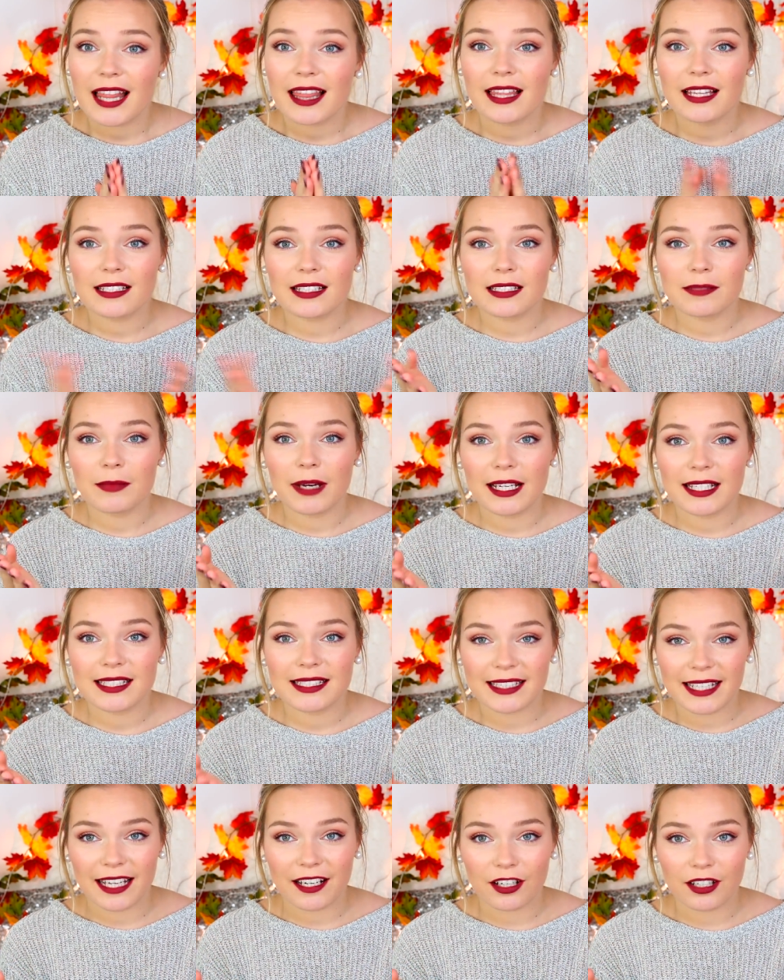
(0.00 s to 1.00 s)
This is my
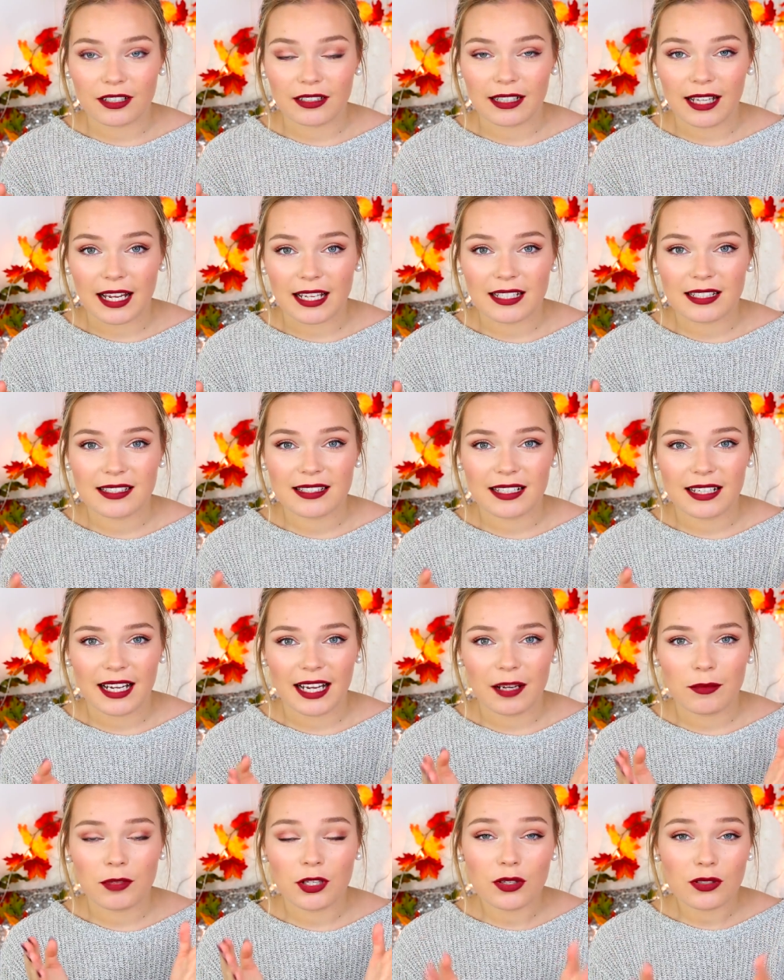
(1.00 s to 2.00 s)
standard lens and
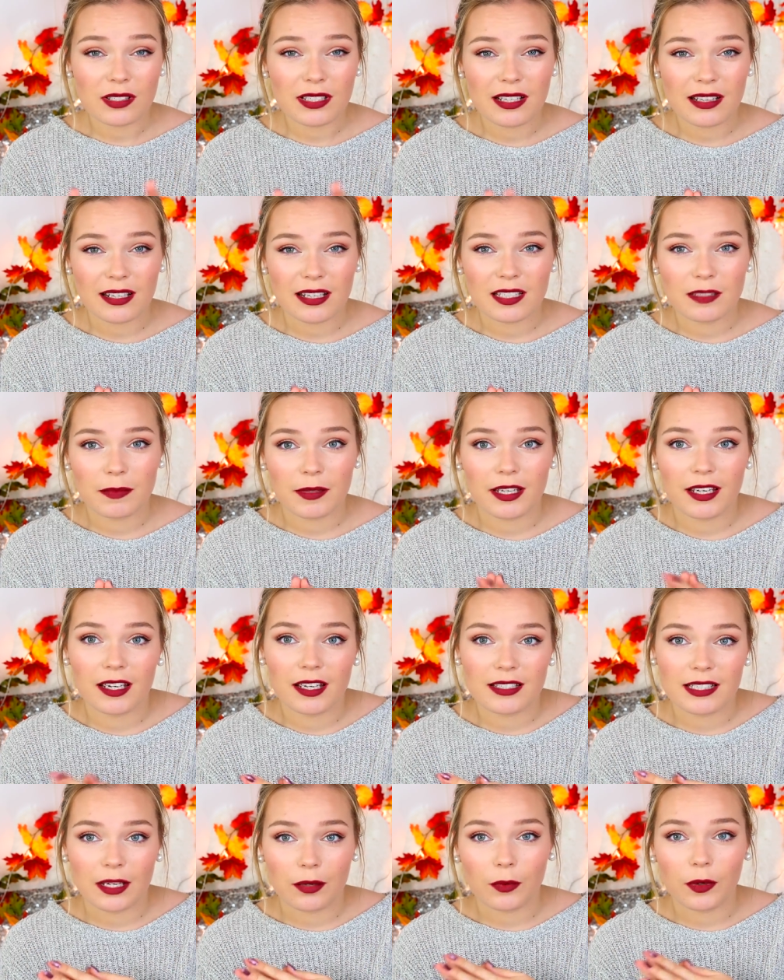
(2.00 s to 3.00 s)
I am using this
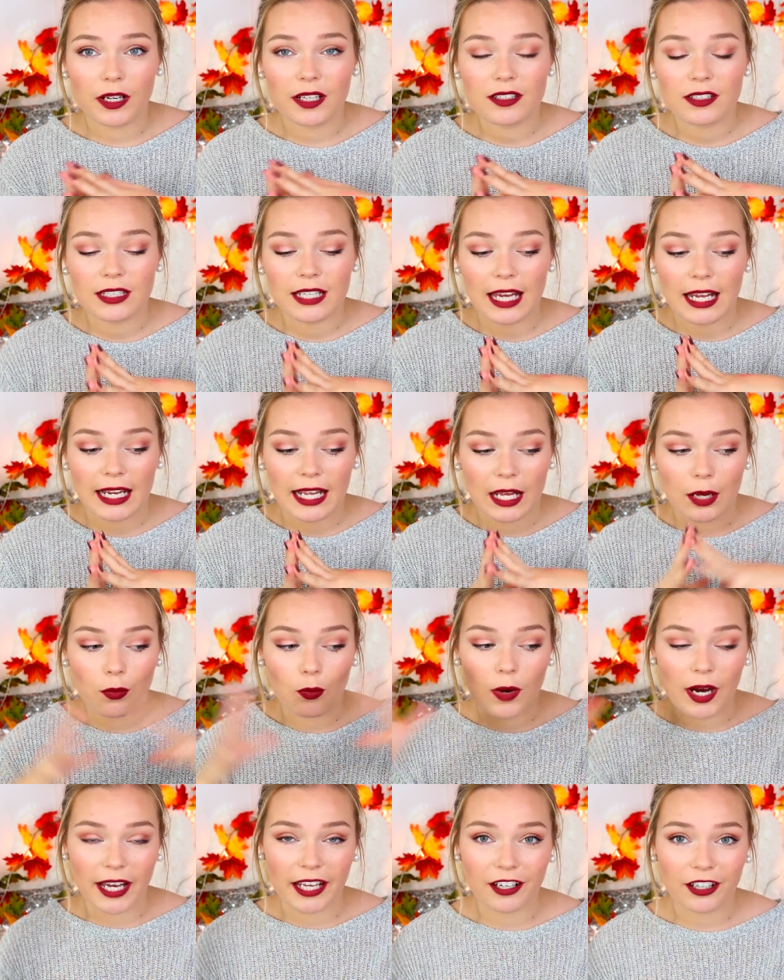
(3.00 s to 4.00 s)
because I wanted to get a
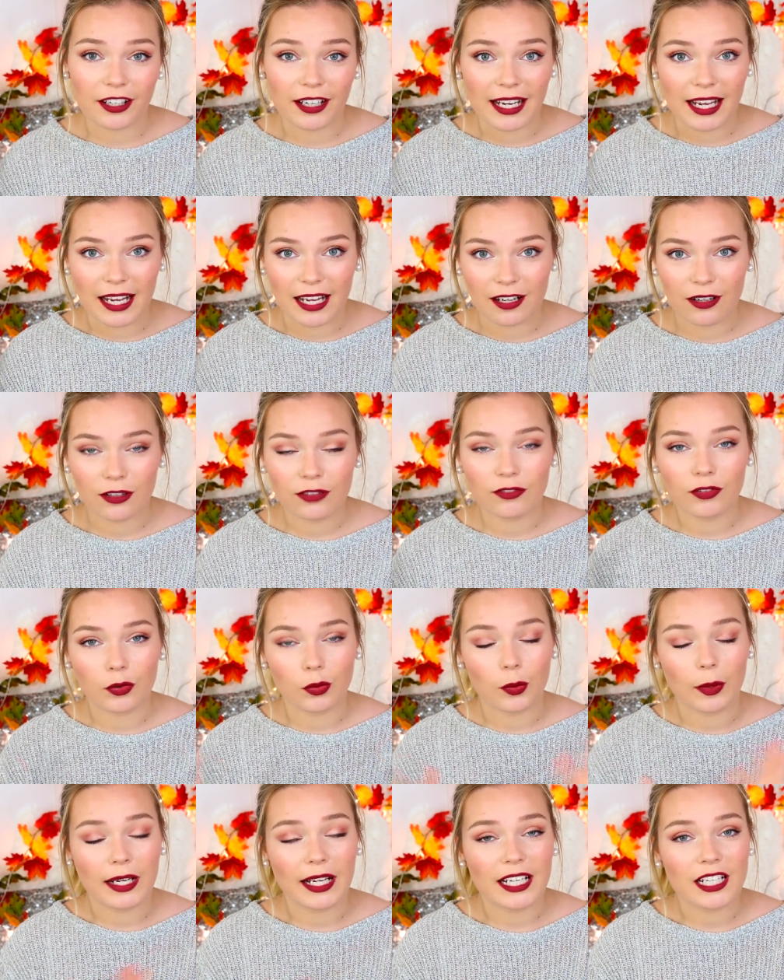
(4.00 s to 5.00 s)
wider angle for
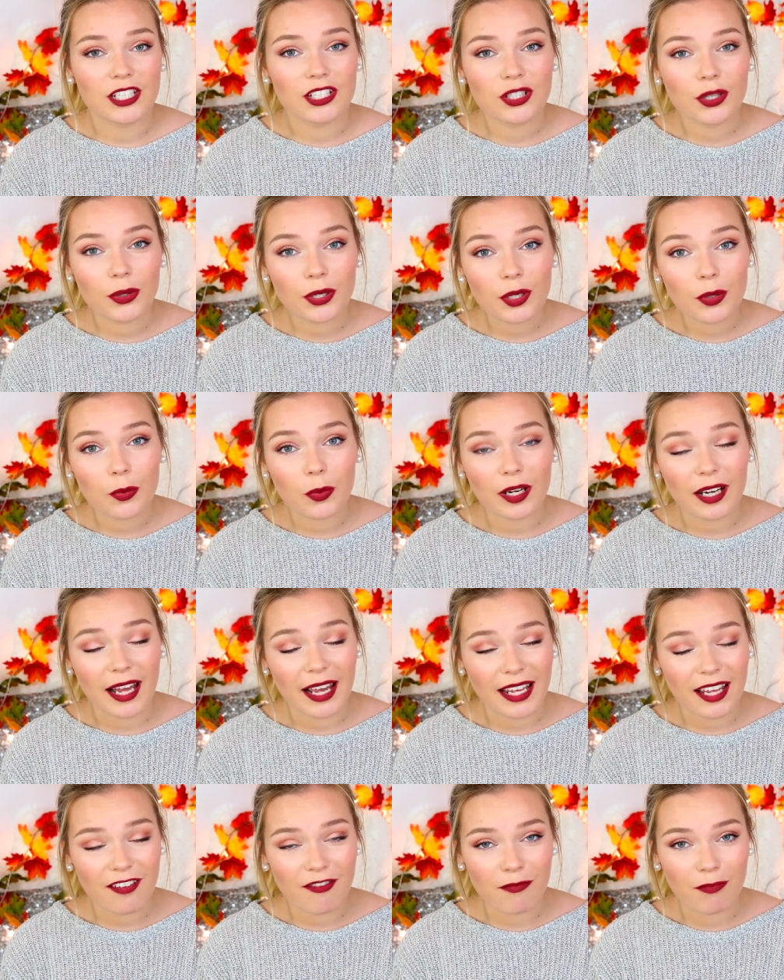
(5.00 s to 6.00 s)
when I show you what
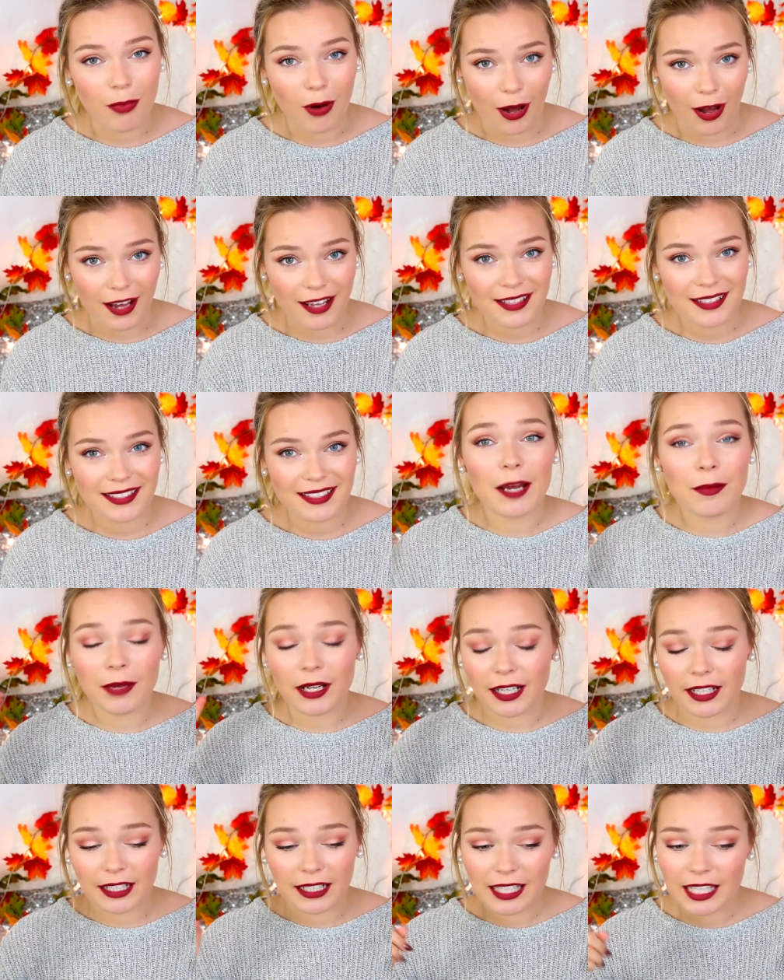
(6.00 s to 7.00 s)
I have bought. I'm
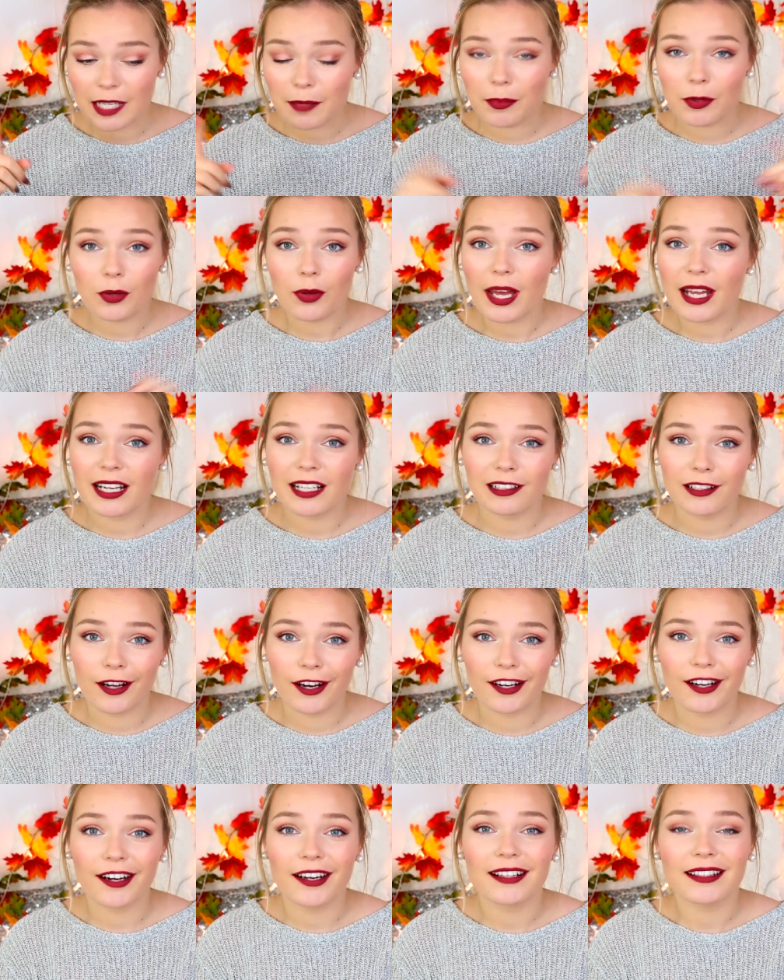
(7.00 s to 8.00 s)
not gonna keep you any
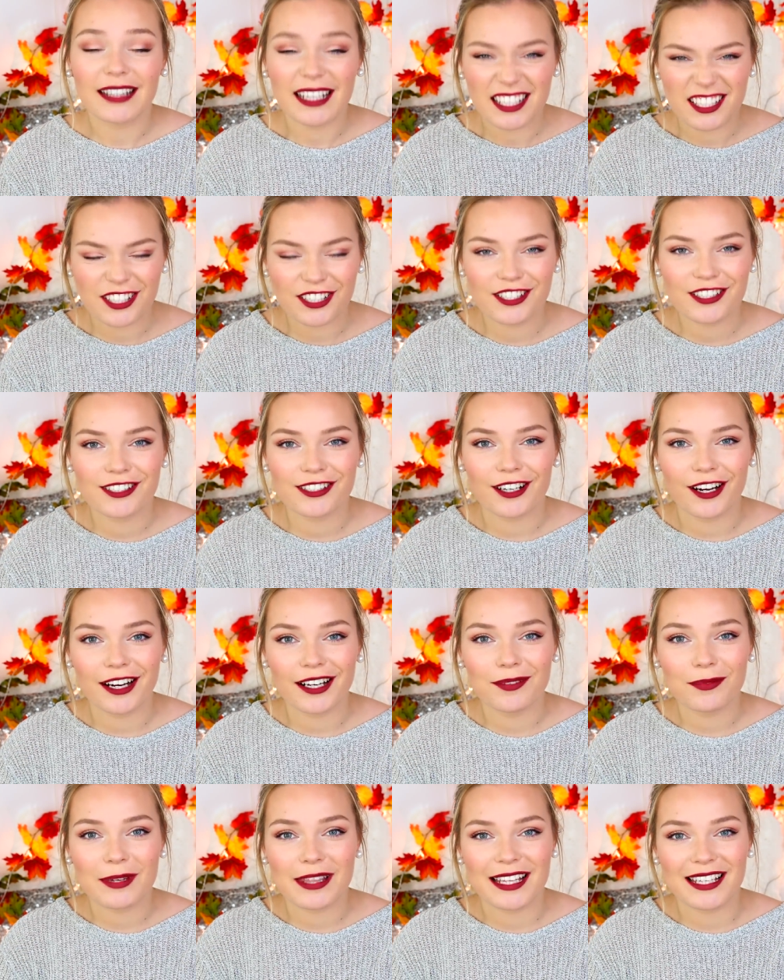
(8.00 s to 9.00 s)
longer. Let's just
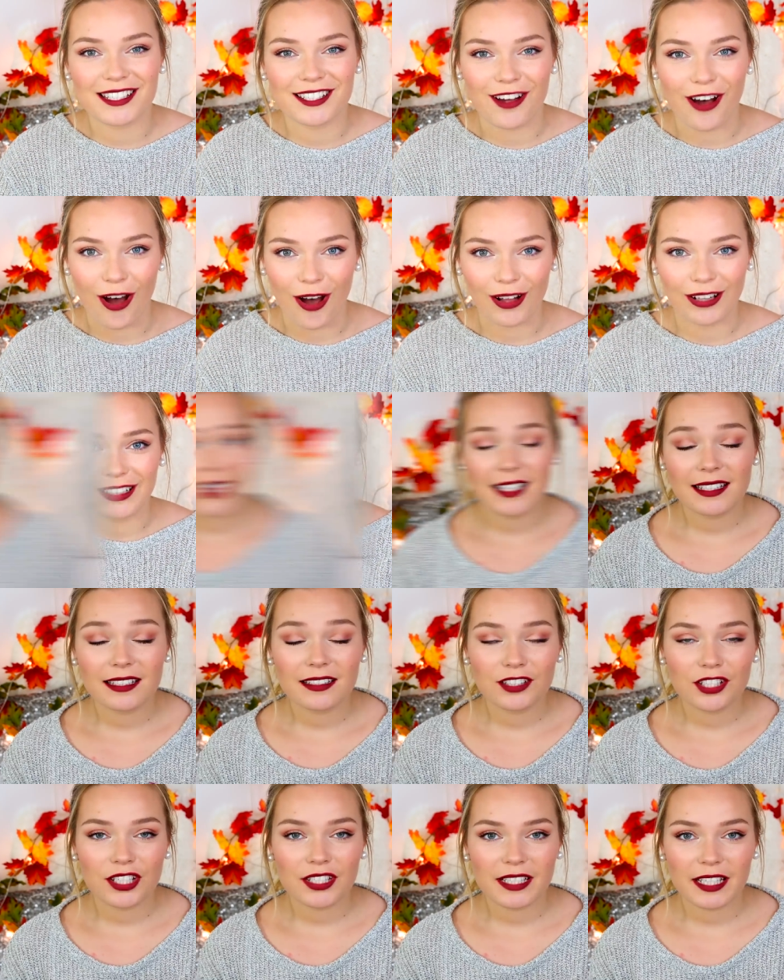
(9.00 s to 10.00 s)
start with this haul. This
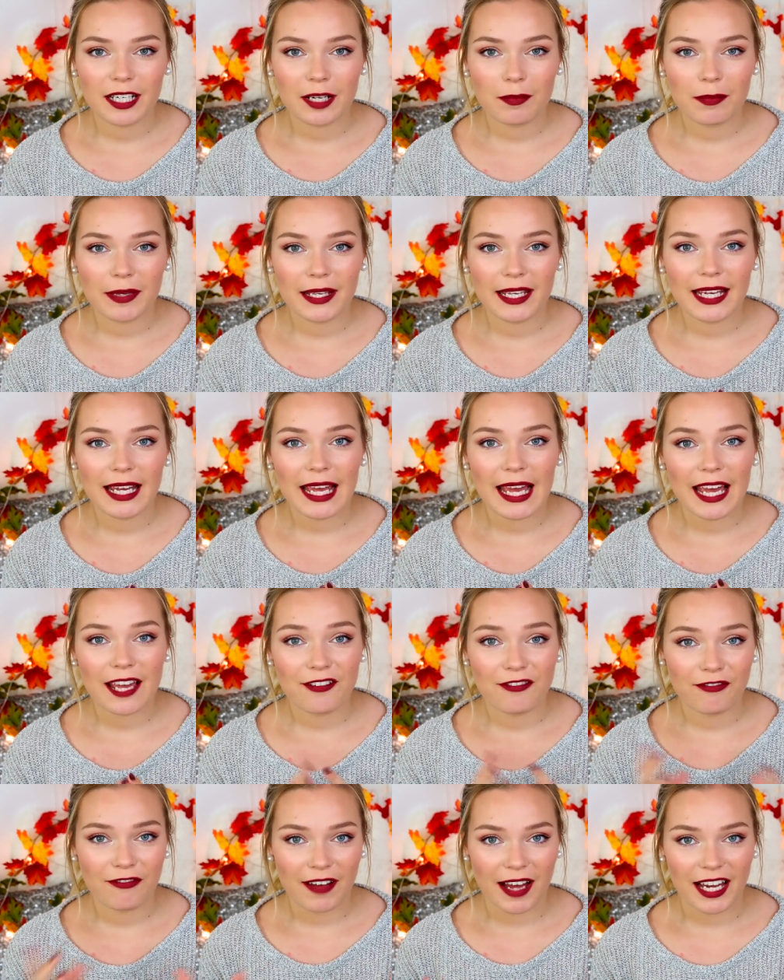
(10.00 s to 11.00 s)
is just gonna be a
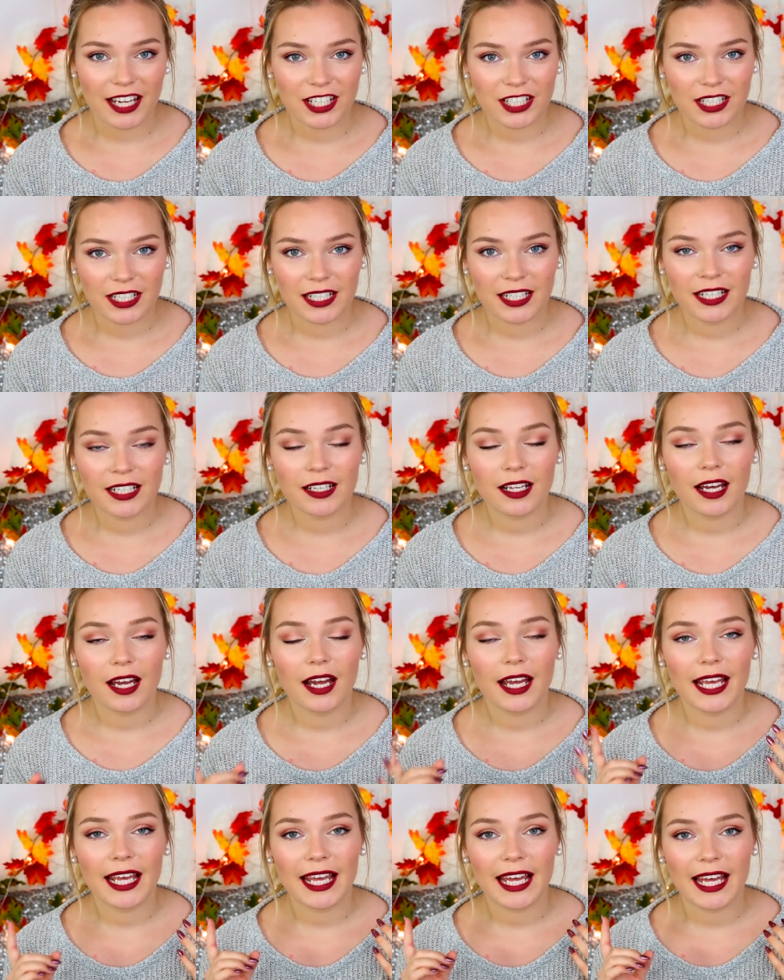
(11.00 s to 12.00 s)
fashion
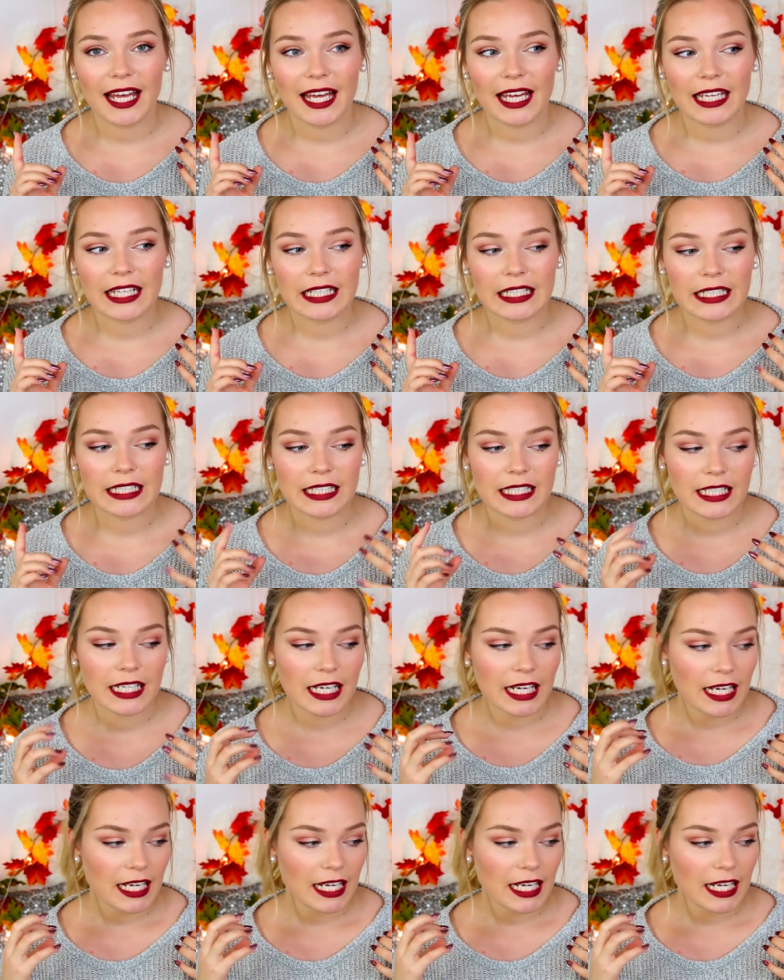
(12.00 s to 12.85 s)
and